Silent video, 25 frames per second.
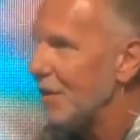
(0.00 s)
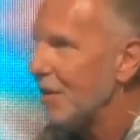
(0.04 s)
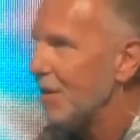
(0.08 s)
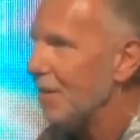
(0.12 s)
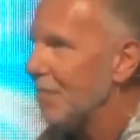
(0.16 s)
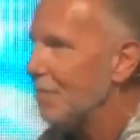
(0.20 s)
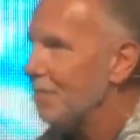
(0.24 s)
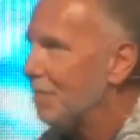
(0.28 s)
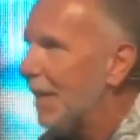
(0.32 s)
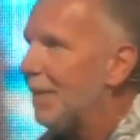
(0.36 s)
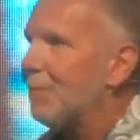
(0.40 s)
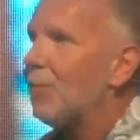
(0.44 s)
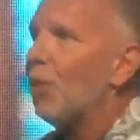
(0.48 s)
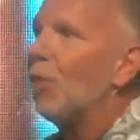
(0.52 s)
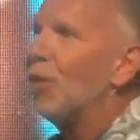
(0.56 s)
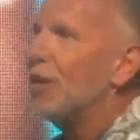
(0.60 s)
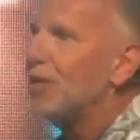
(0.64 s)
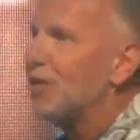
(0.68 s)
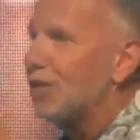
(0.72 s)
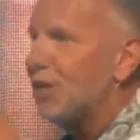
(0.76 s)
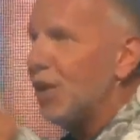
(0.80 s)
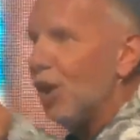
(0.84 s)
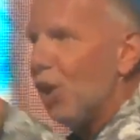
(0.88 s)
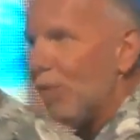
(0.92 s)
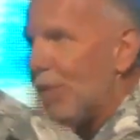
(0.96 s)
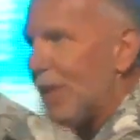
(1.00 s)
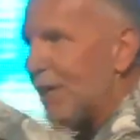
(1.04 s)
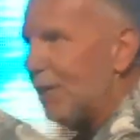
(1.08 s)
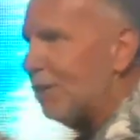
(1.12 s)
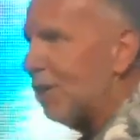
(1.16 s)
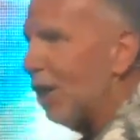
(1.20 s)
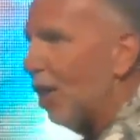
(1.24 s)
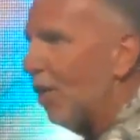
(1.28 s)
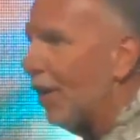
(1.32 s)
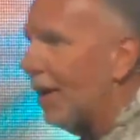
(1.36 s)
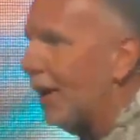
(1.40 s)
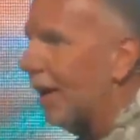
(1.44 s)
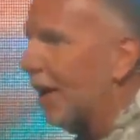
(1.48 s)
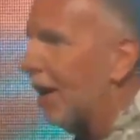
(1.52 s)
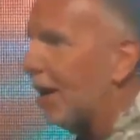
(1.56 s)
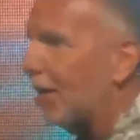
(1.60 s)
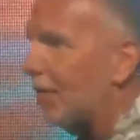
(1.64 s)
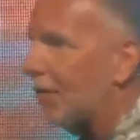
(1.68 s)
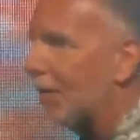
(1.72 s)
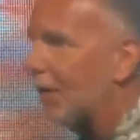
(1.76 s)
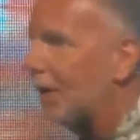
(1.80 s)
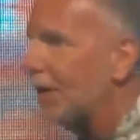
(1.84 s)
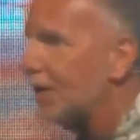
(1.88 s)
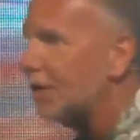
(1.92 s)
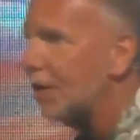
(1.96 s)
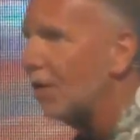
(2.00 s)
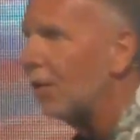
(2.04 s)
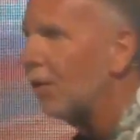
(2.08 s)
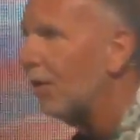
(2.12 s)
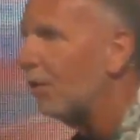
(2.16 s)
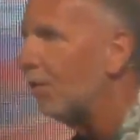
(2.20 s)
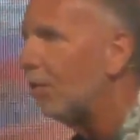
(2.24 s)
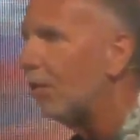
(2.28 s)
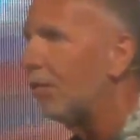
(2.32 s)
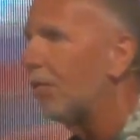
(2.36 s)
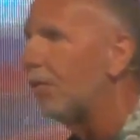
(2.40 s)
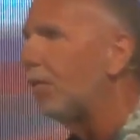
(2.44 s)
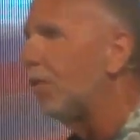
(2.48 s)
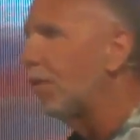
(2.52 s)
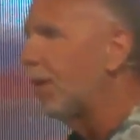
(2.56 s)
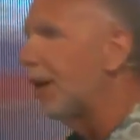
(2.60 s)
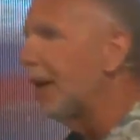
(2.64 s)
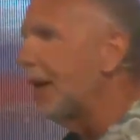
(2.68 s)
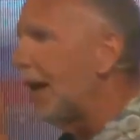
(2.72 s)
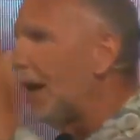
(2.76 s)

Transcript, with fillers: People would still be showing up. We said, well, where y'all